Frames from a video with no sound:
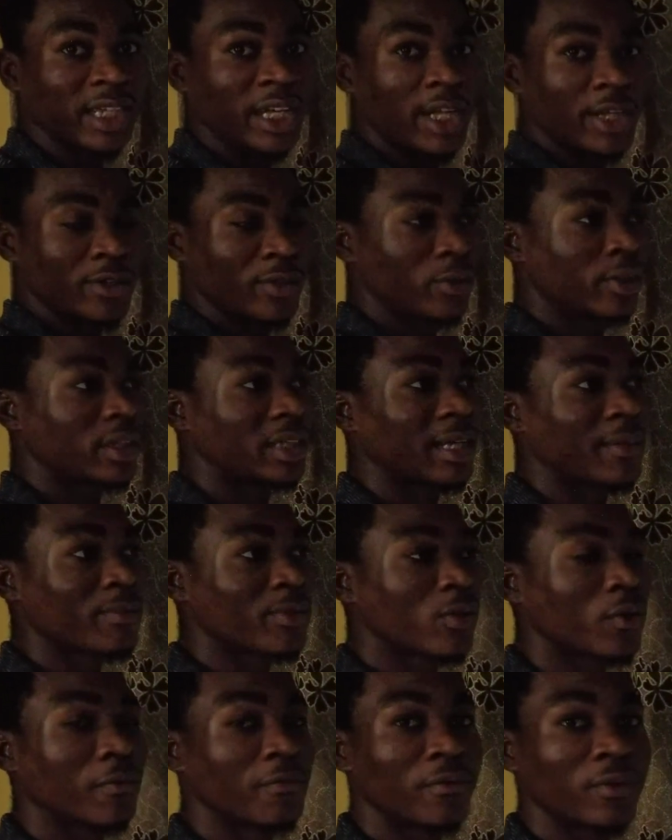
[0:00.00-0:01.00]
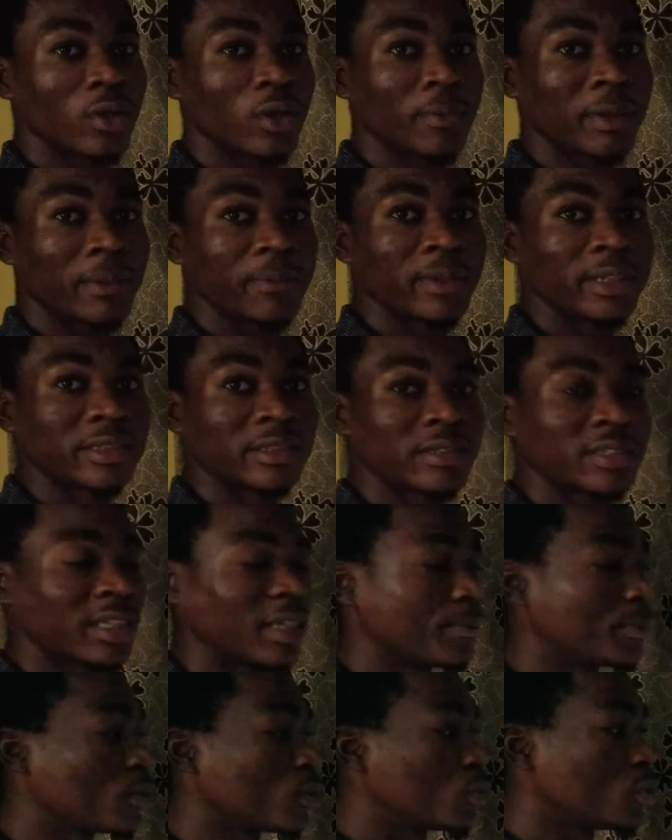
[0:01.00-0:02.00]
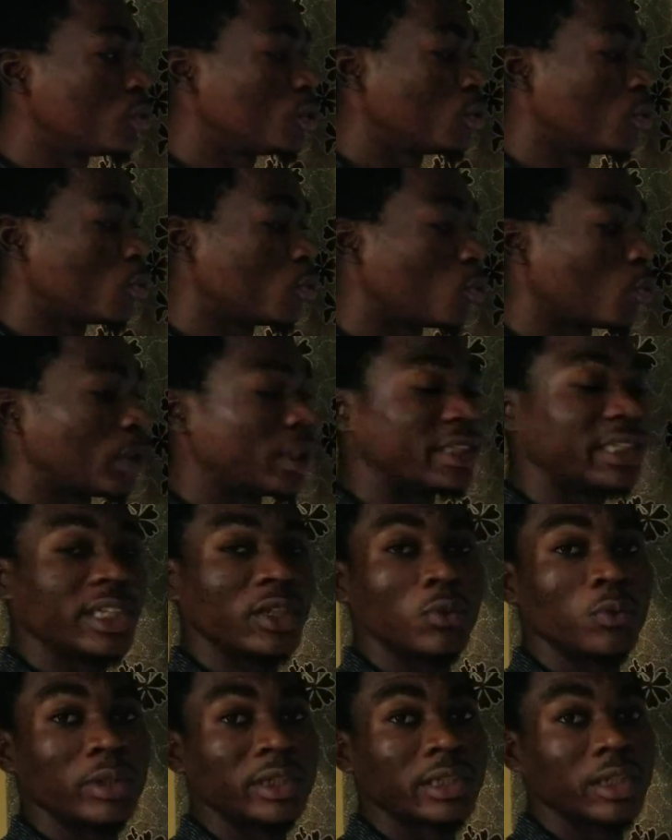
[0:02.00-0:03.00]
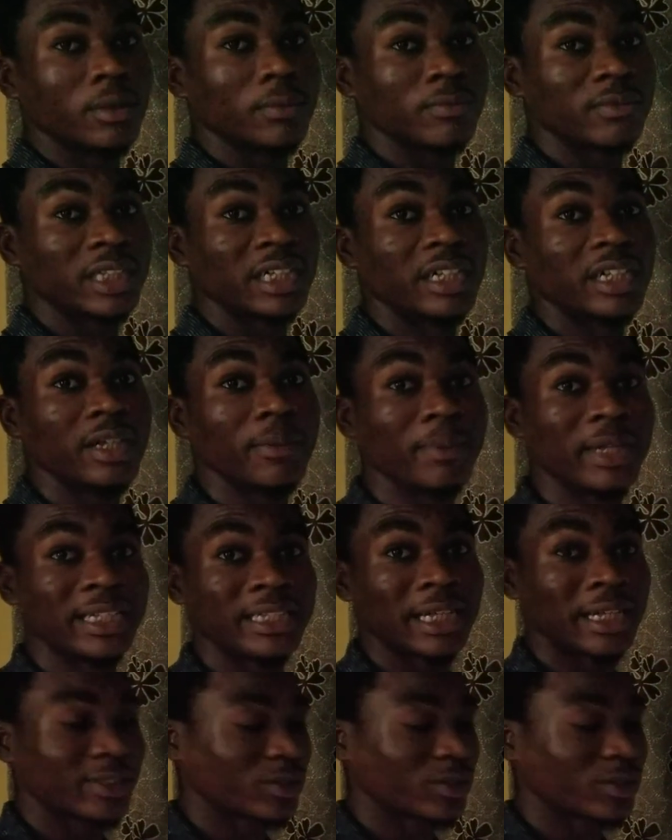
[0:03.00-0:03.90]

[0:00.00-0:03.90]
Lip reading: In terms of number-based system too, we deal with the remainder.